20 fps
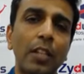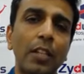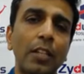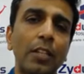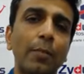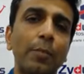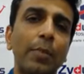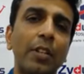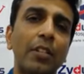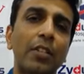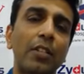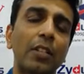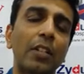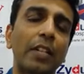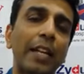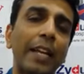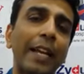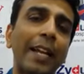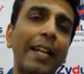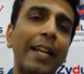the patient
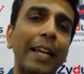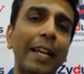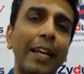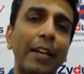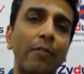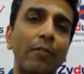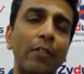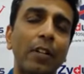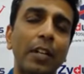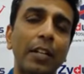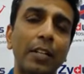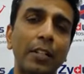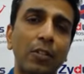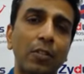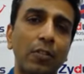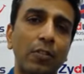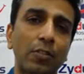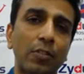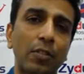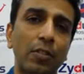can have
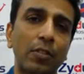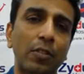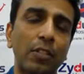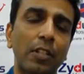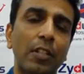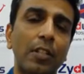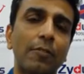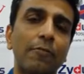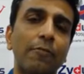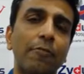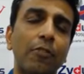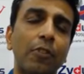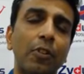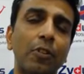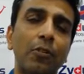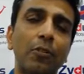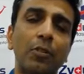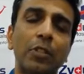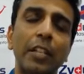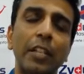unconsciousness
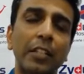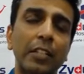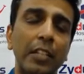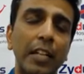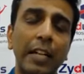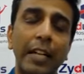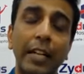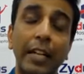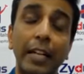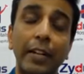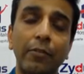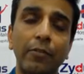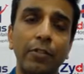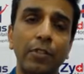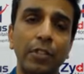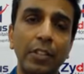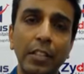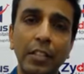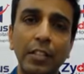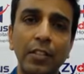followed, they can have
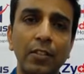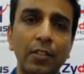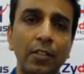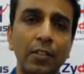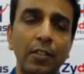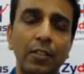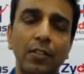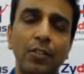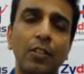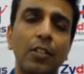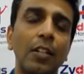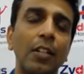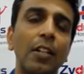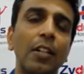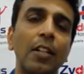seizures,